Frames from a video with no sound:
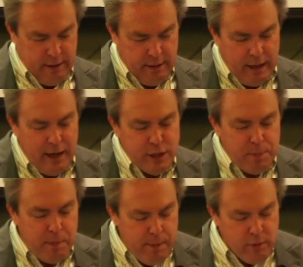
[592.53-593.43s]
he has
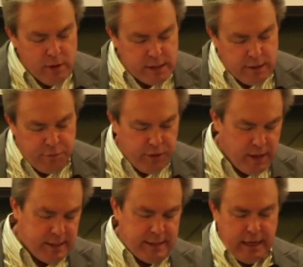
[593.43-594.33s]
memories of
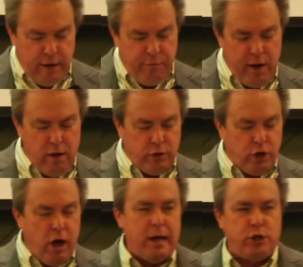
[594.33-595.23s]
things that he felt
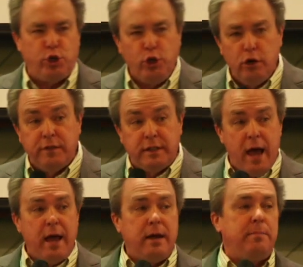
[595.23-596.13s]
God should have
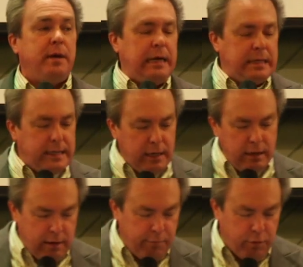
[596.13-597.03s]
done, but he
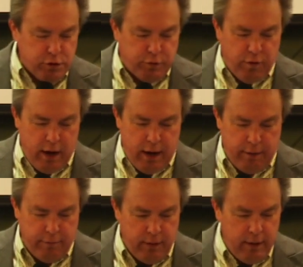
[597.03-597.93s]
didn't in verse 5.